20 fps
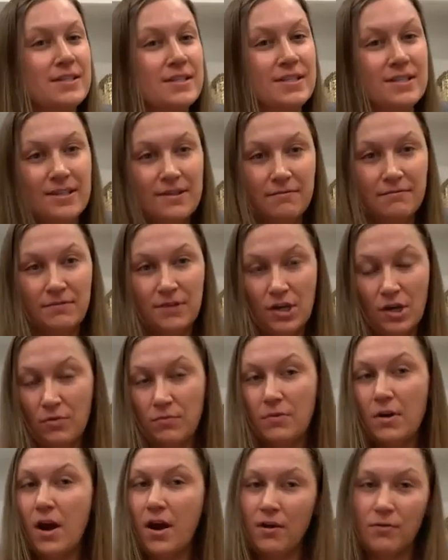you know,
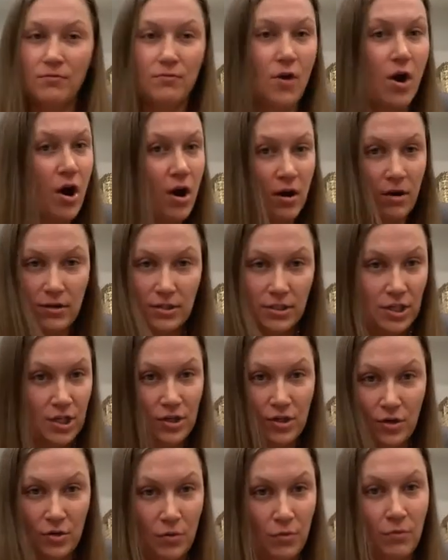not wrong to
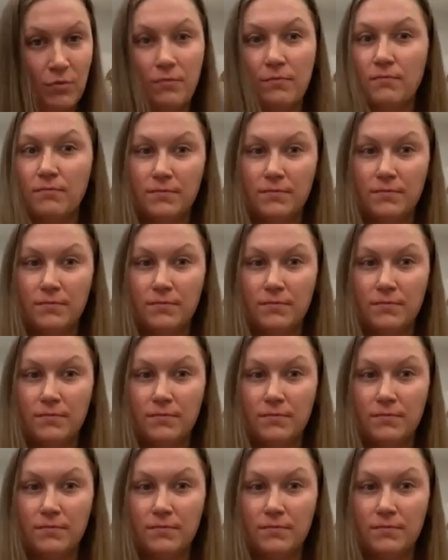do